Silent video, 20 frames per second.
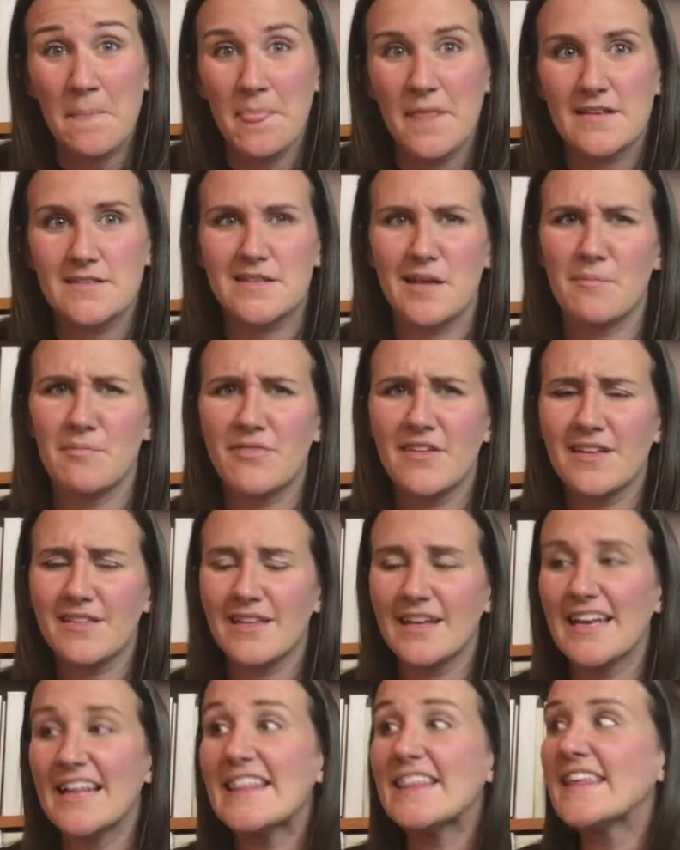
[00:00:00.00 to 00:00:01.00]
Something
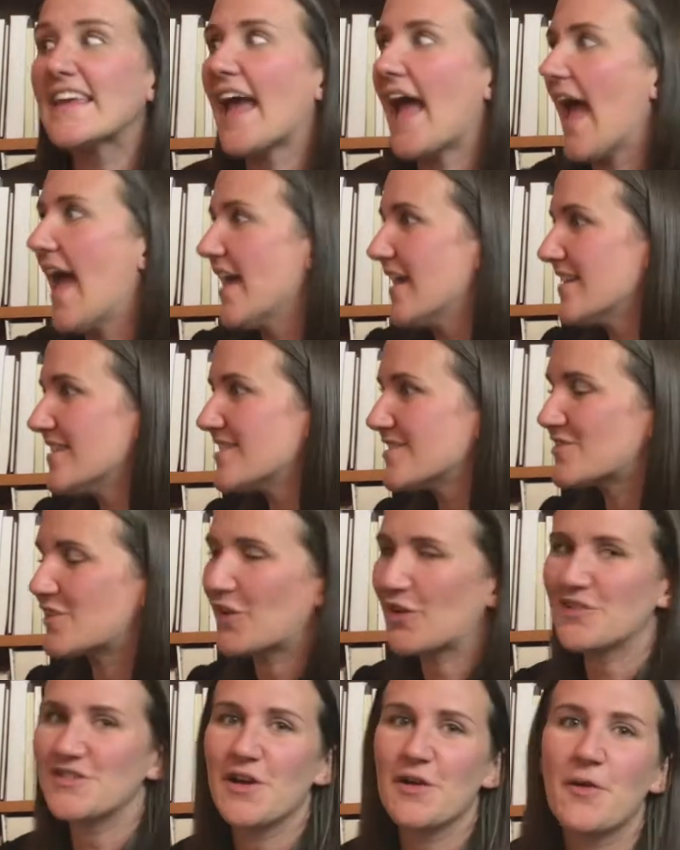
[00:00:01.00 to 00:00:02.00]
that in the end
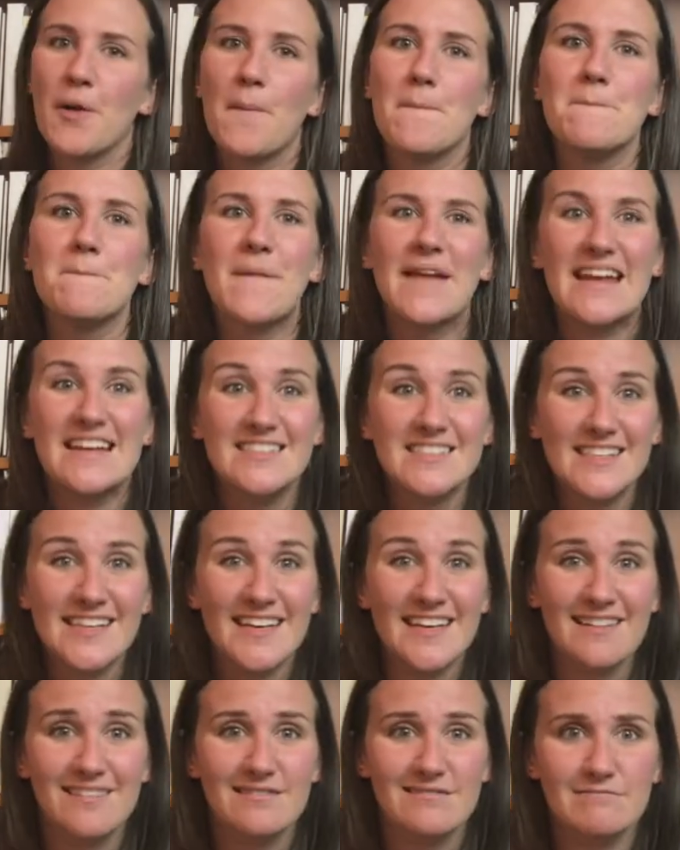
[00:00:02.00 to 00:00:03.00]
turned out
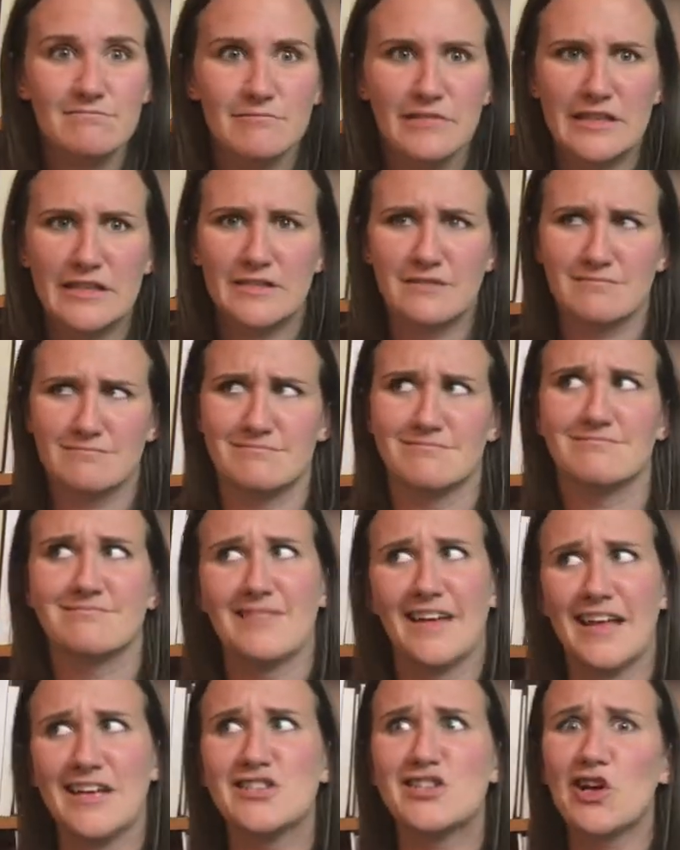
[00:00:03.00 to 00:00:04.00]
amazing, but
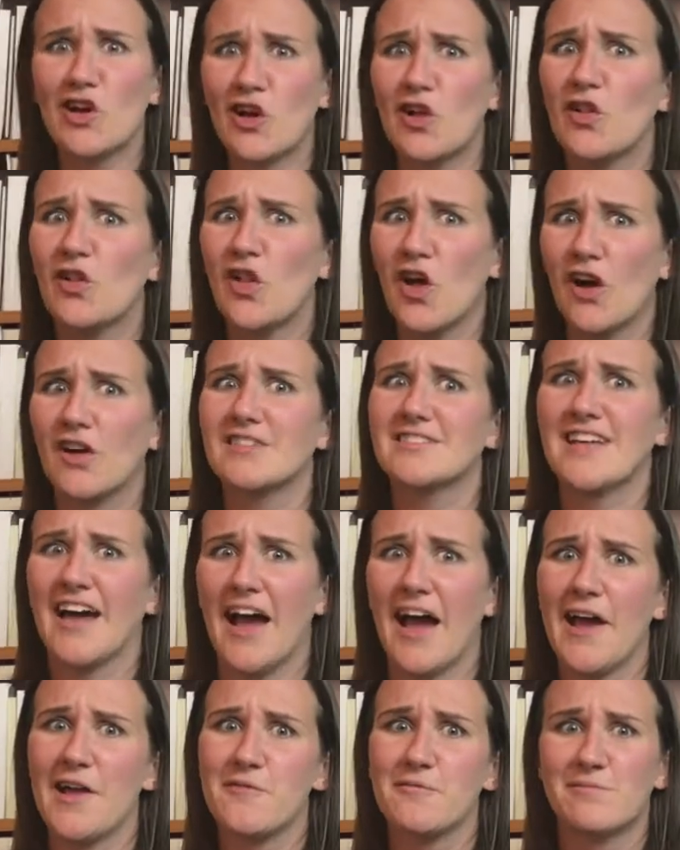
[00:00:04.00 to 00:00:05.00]
it took a long
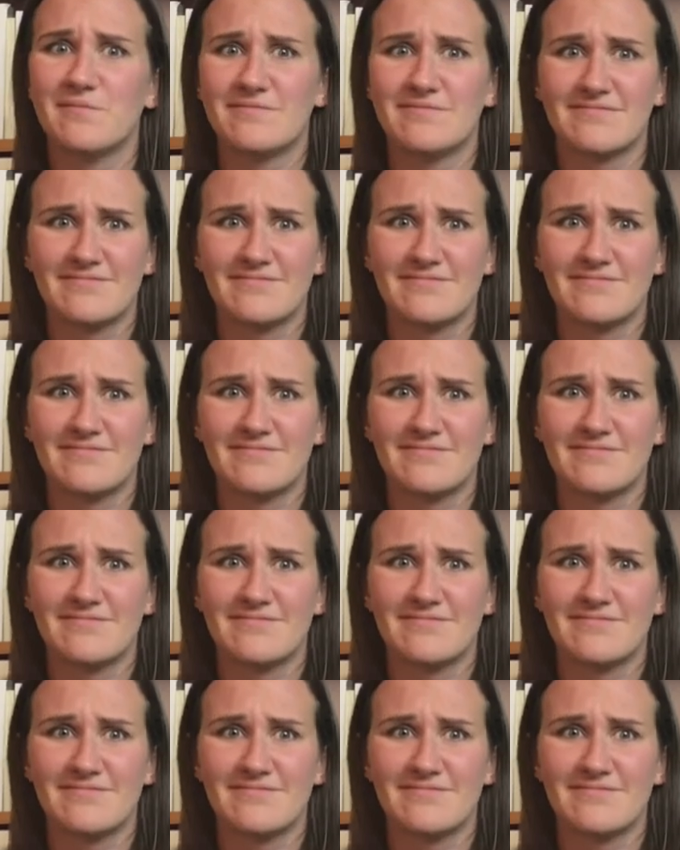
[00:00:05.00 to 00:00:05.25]
time.